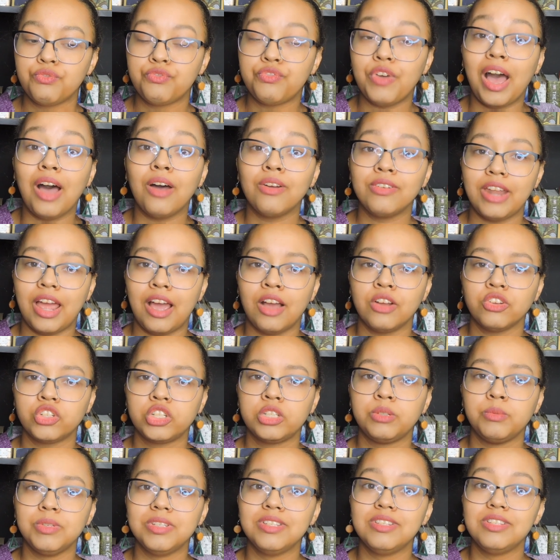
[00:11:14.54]
found out
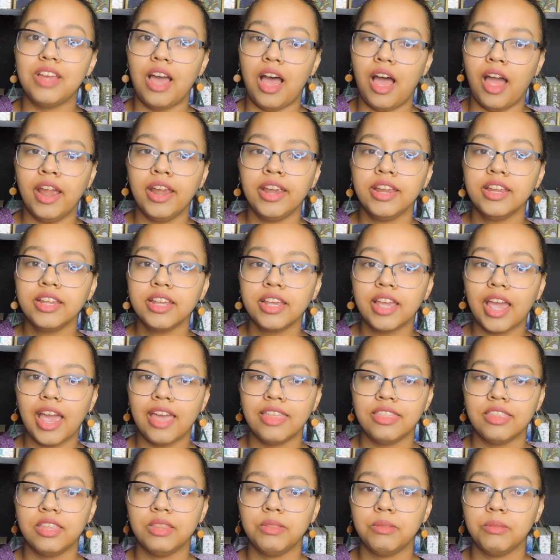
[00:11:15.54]
she was dying,
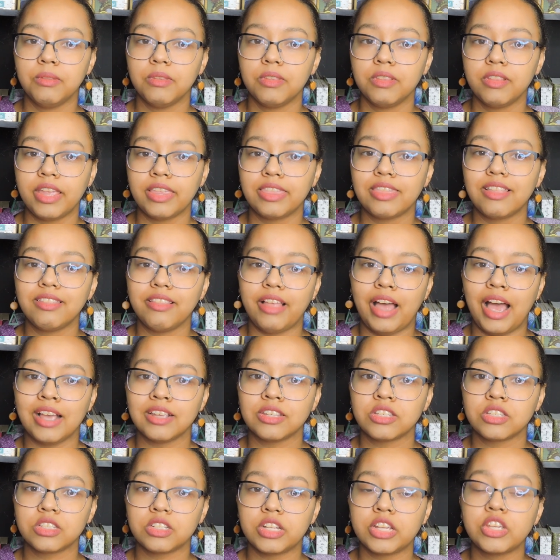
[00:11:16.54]
and then like the
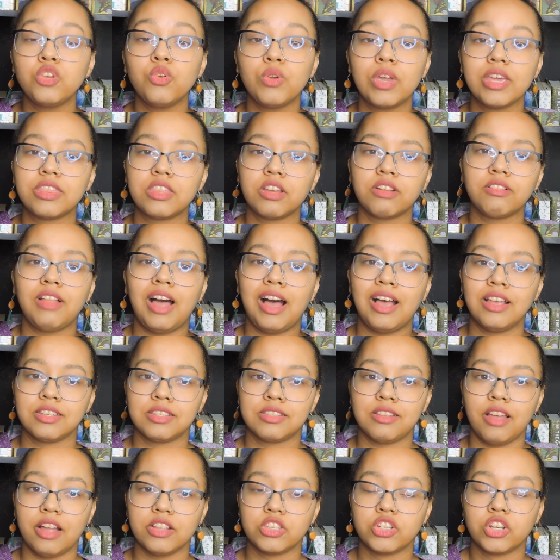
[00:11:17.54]
last, like you get their
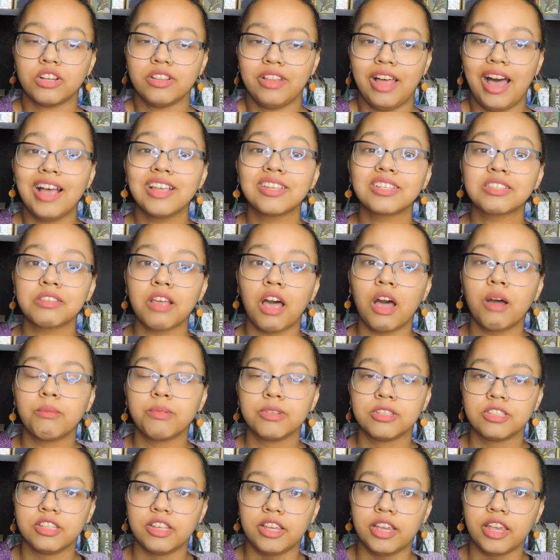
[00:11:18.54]
last thoughts. Her last
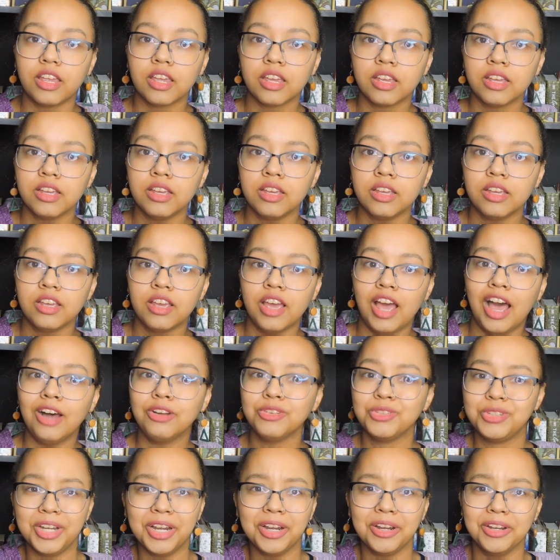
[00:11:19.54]
thought was like,
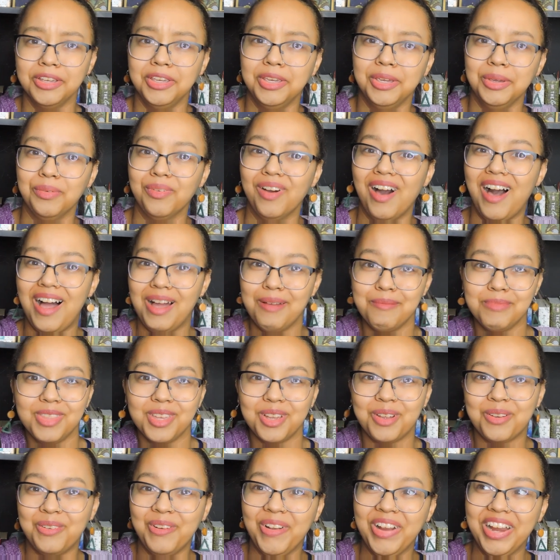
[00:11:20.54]
how dare you, I'm
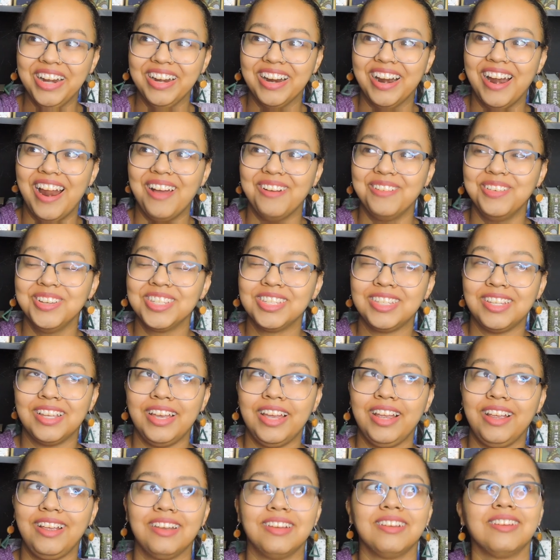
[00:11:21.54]
the queen. And I was
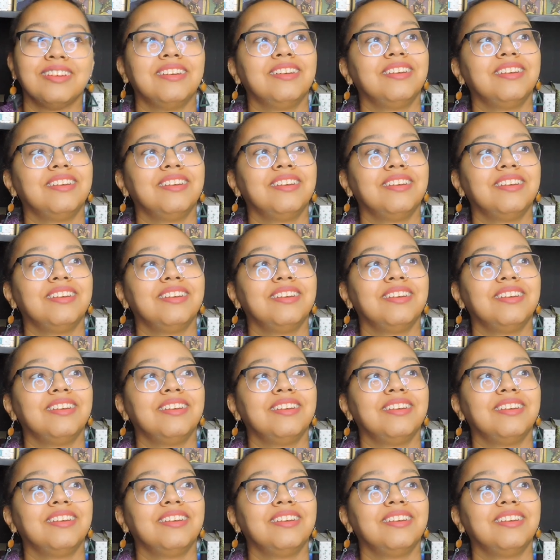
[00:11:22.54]
like,